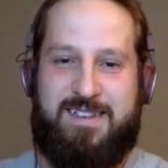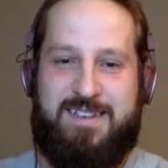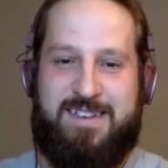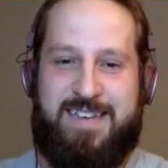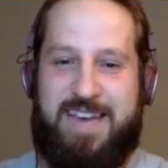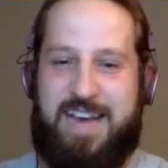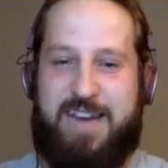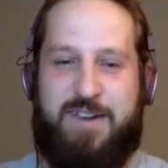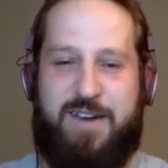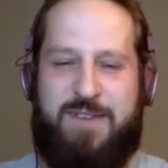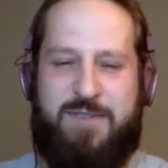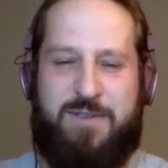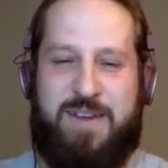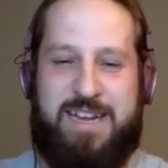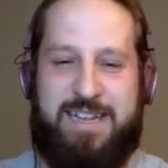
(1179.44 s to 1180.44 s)
Yeah, I know.
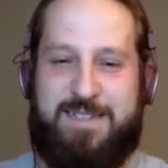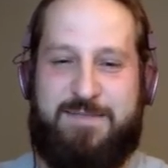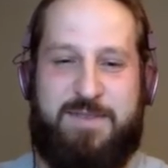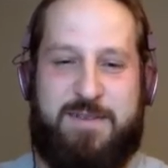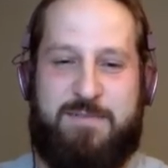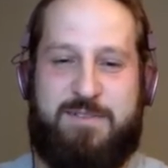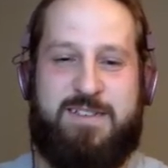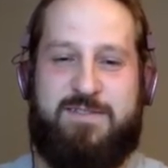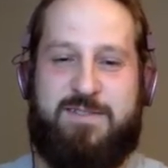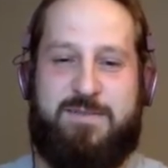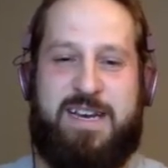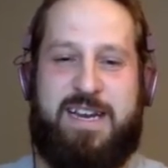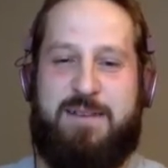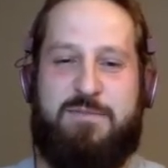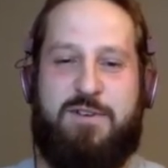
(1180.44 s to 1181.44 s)
Everyone hates the Maple Leafs,
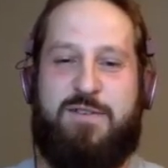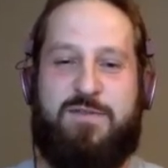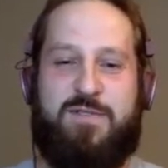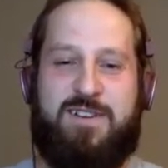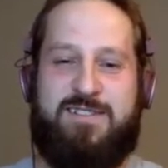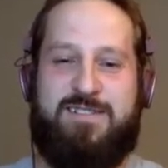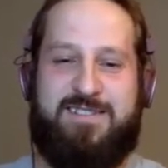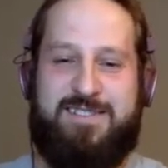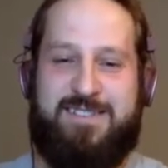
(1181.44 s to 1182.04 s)
man. I'm over it.